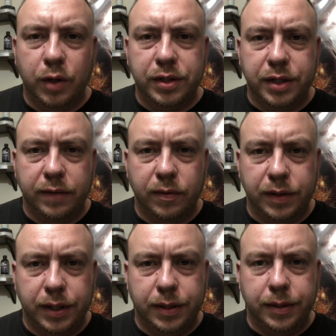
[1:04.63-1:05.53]
wet shaver
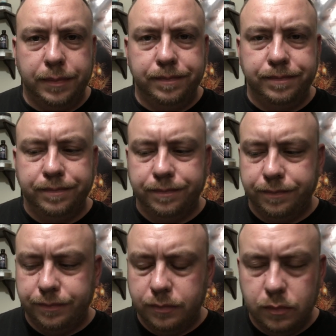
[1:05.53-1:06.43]
that
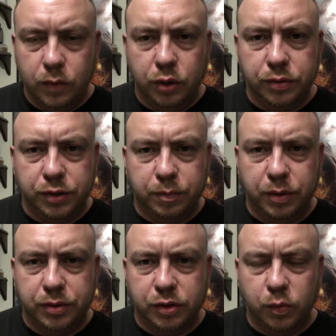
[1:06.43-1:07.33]
uses
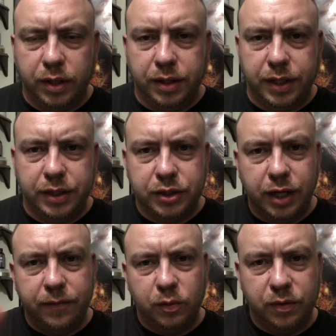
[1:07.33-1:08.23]
boots as well, and that's
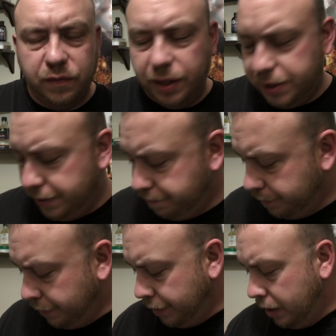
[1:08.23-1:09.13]
Shaving with Fuzzy.
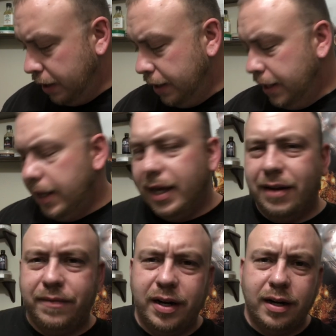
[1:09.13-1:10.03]
And
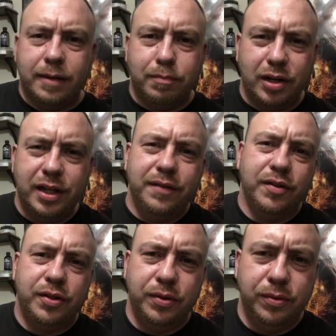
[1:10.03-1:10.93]
I figured I'd blend
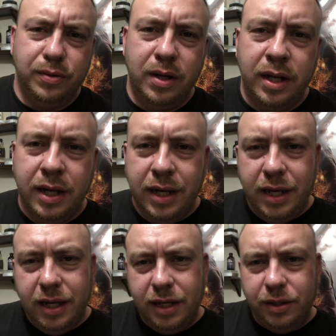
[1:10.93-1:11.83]
the two
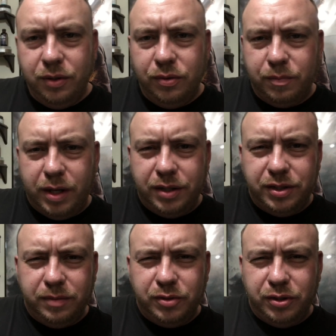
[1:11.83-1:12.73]
and use my
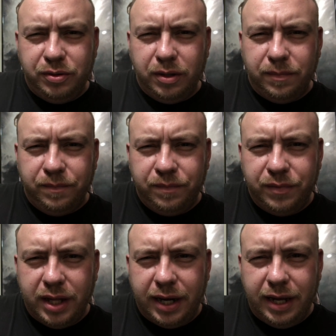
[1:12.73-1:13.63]
Jim Jr.
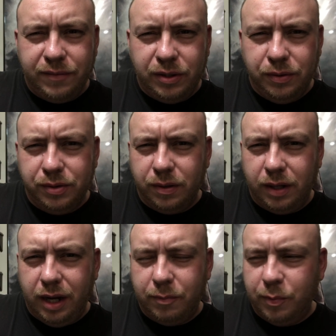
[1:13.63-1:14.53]
that I haven't used on
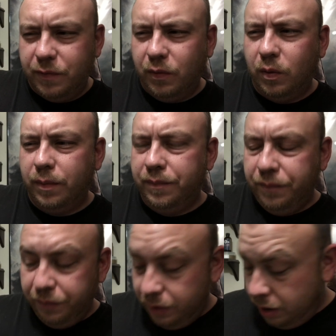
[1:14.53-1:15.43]
camera before.
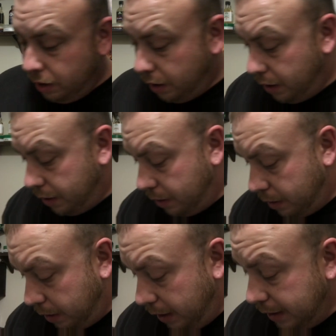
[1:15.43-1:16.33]

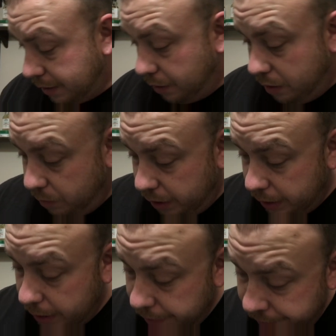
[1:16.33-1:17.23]
And he sent
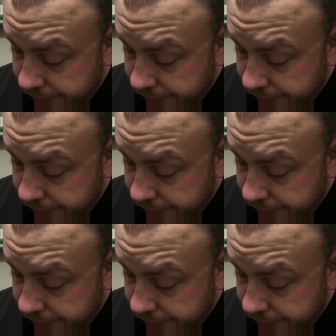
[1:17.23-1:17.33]
me